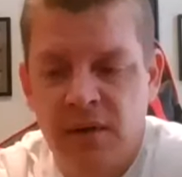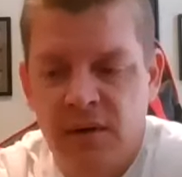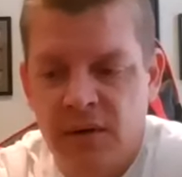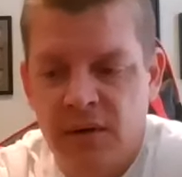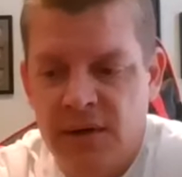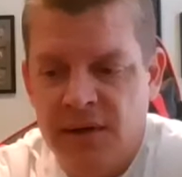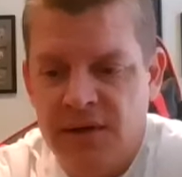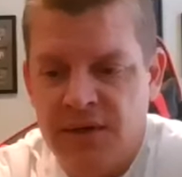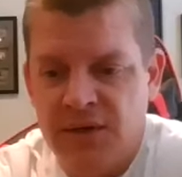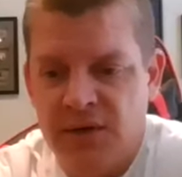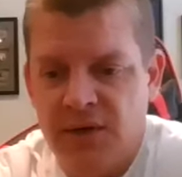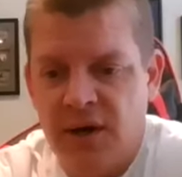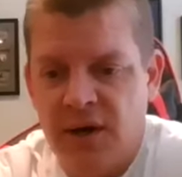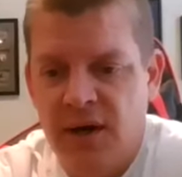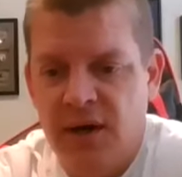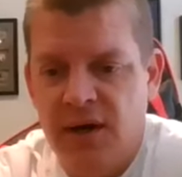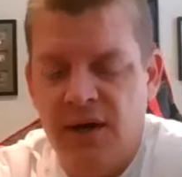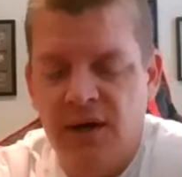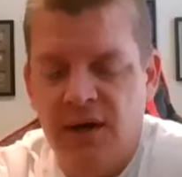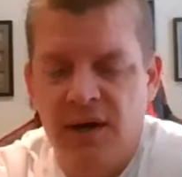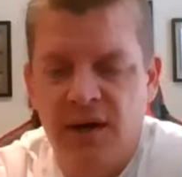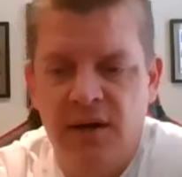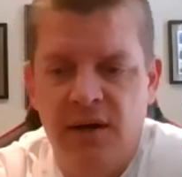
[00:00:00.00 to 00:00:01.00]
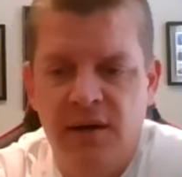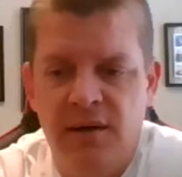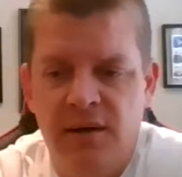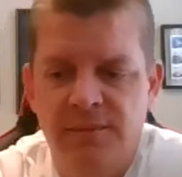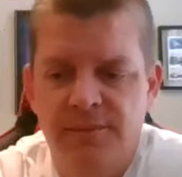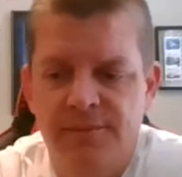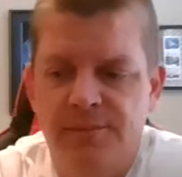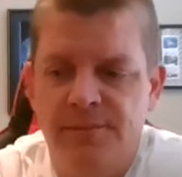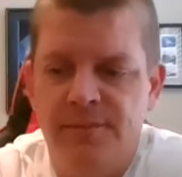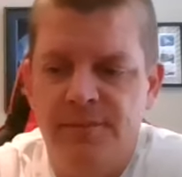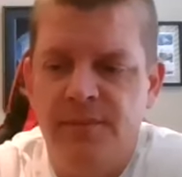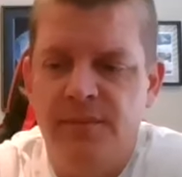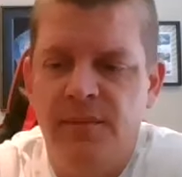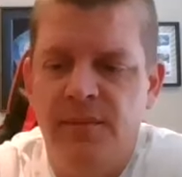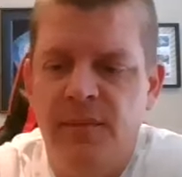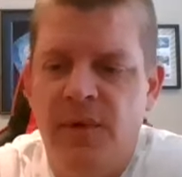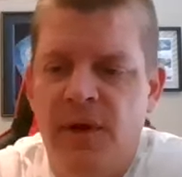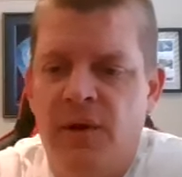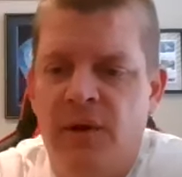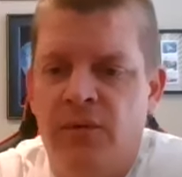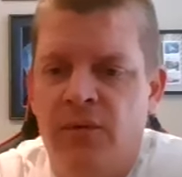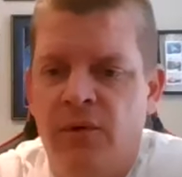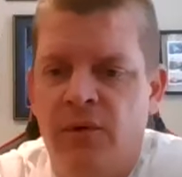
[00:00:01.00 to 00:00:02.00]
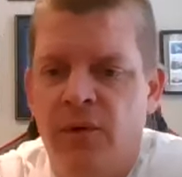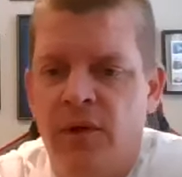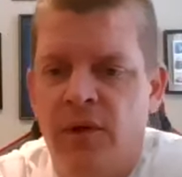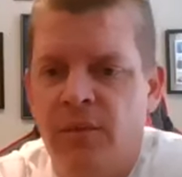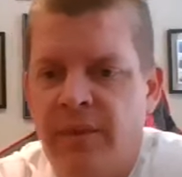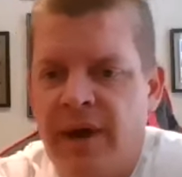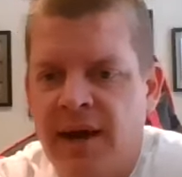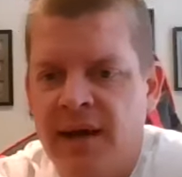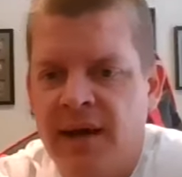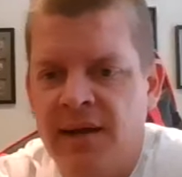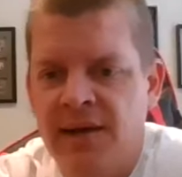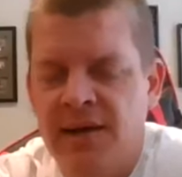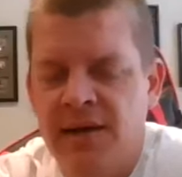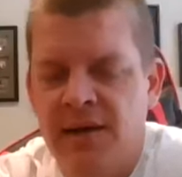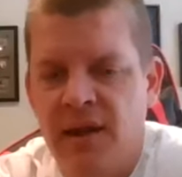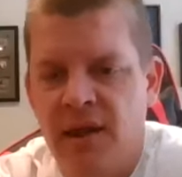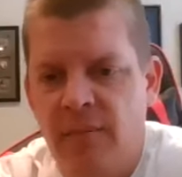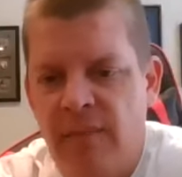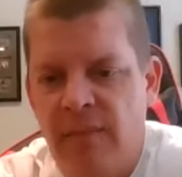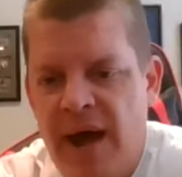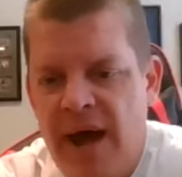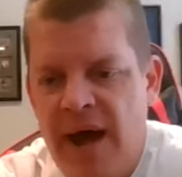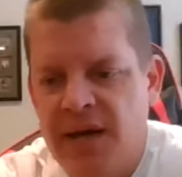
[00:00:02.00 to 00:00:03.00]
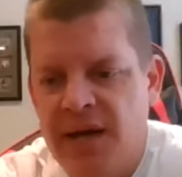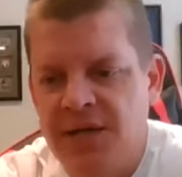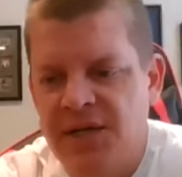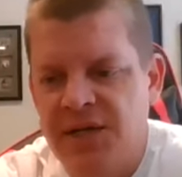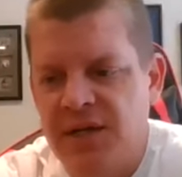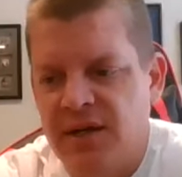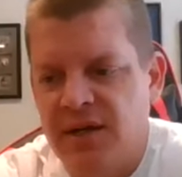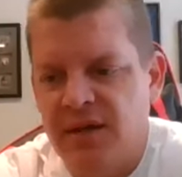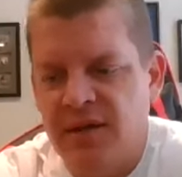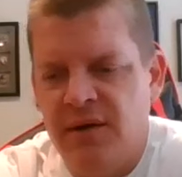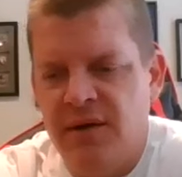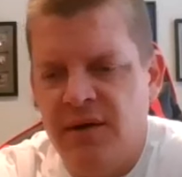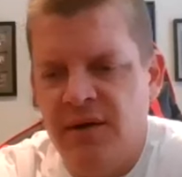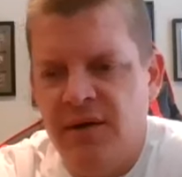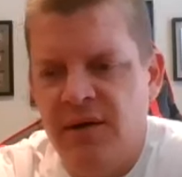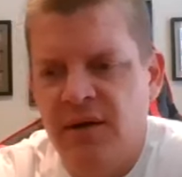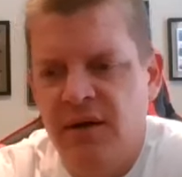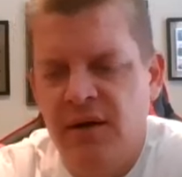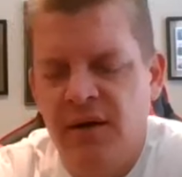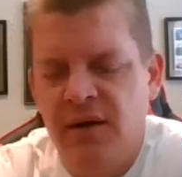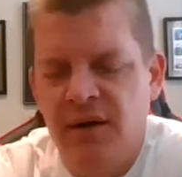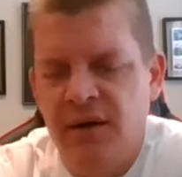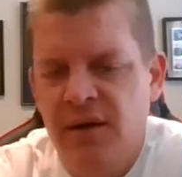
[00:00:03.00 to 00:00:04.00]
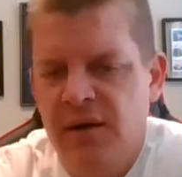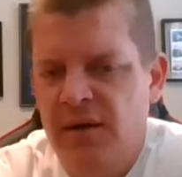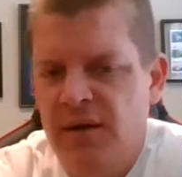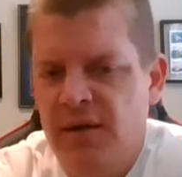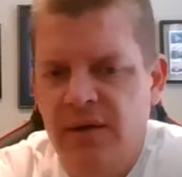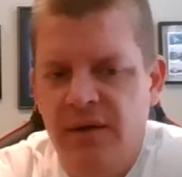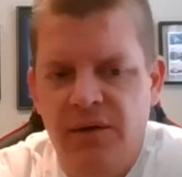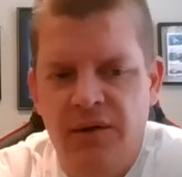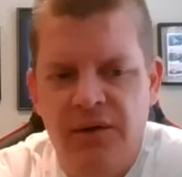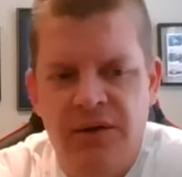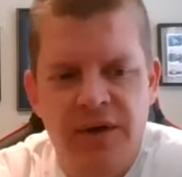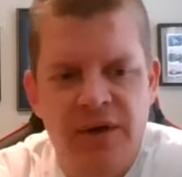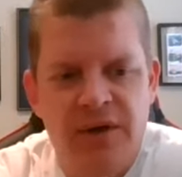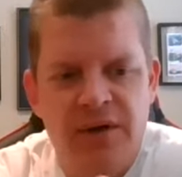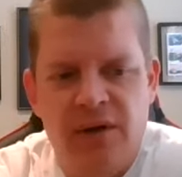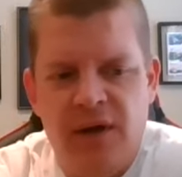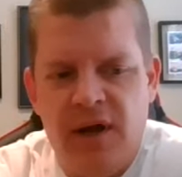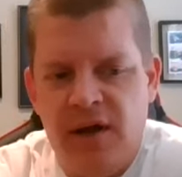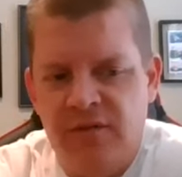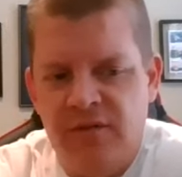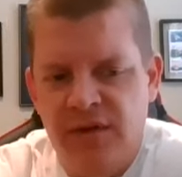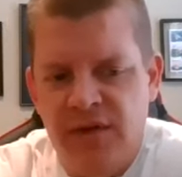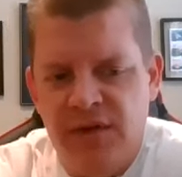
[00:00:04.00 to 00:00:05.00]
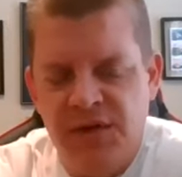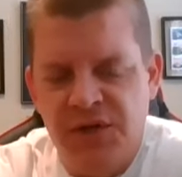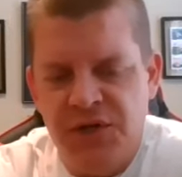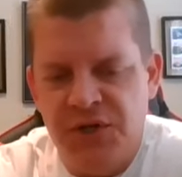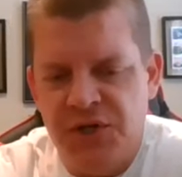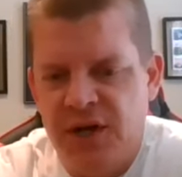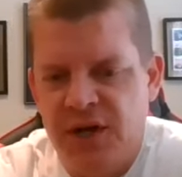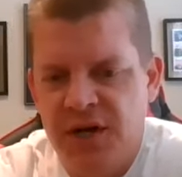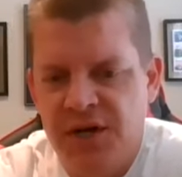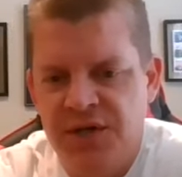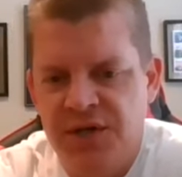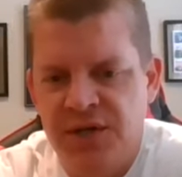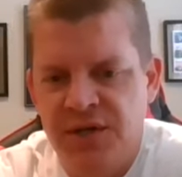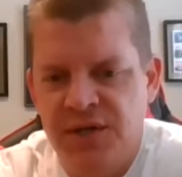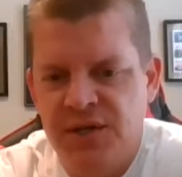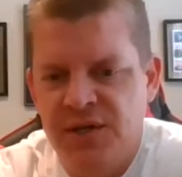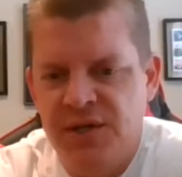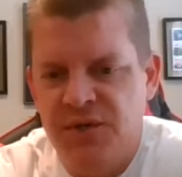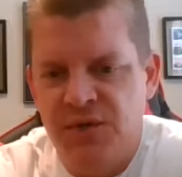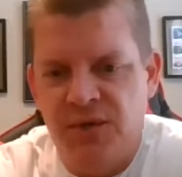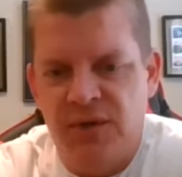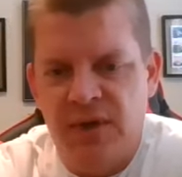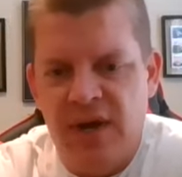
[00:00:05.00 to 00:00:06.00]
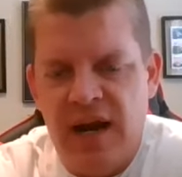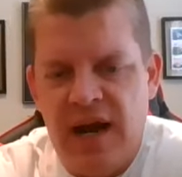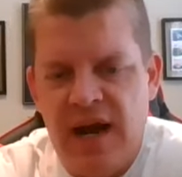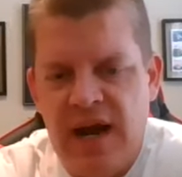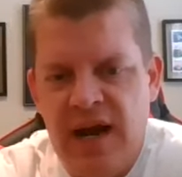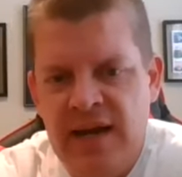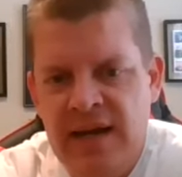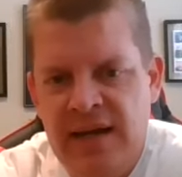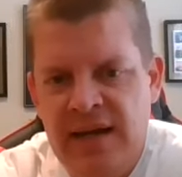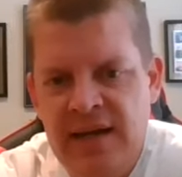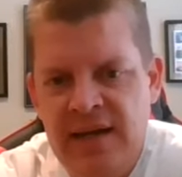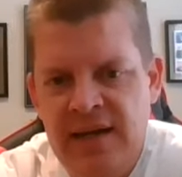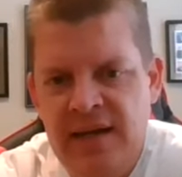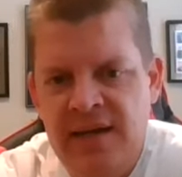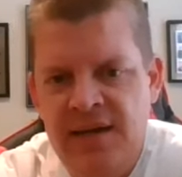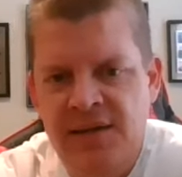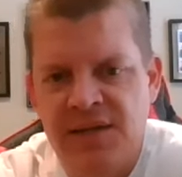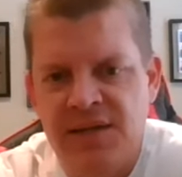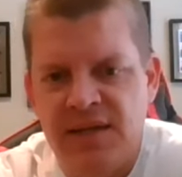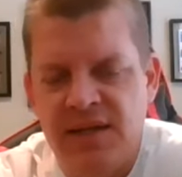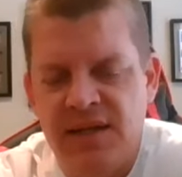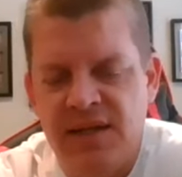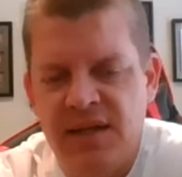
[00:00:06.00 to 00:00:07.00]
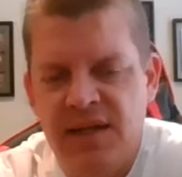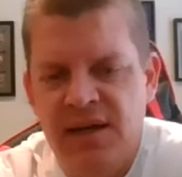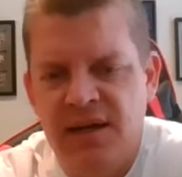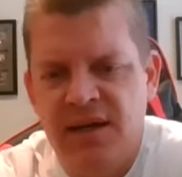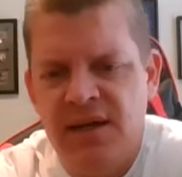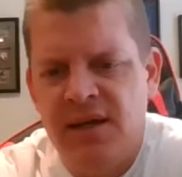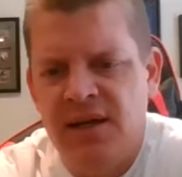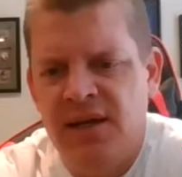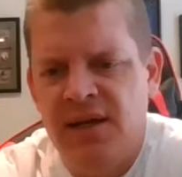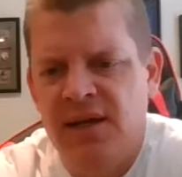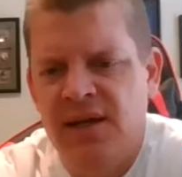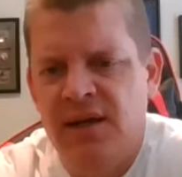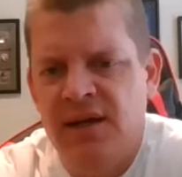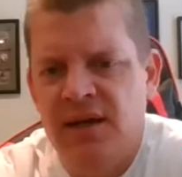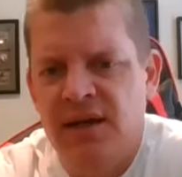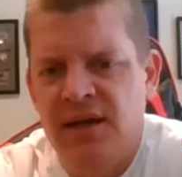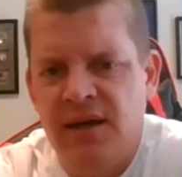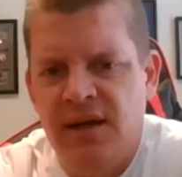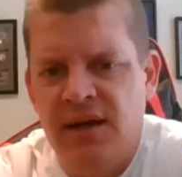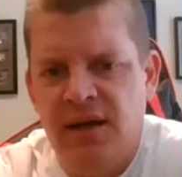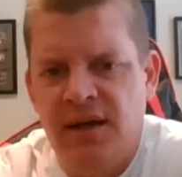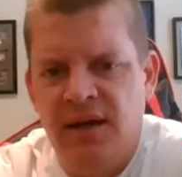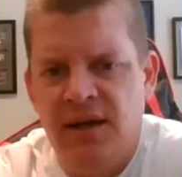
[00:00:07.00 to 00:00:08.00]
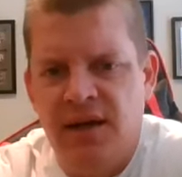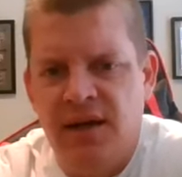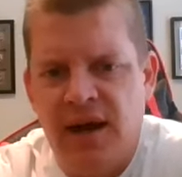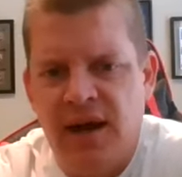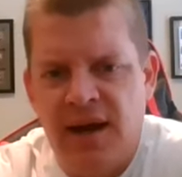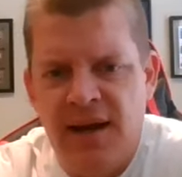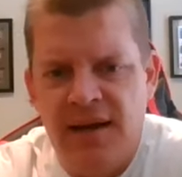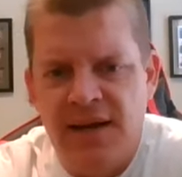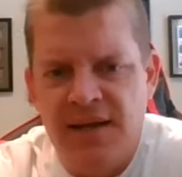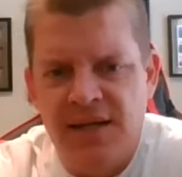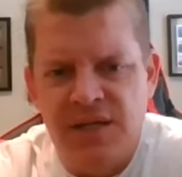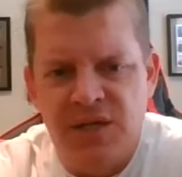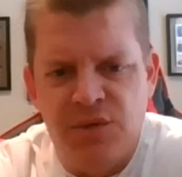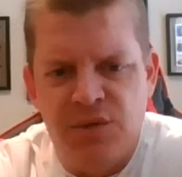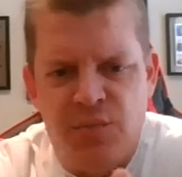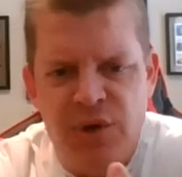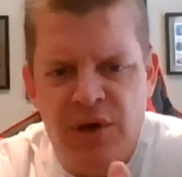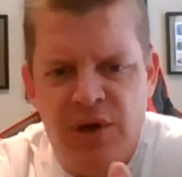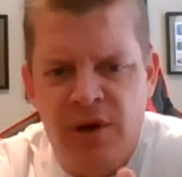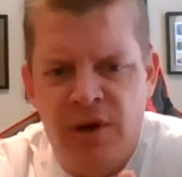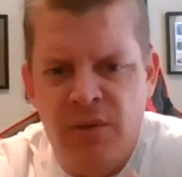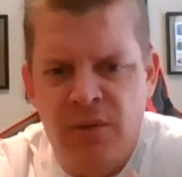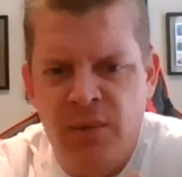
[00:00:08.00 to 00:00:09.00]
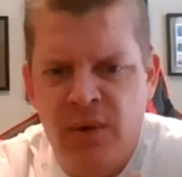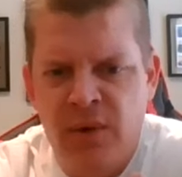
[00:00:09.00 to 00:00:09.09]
Well, that's great. Um, now rolling back into the magic, there you, you did a lot of illustrations through the '90s, and then you kind of disappeared.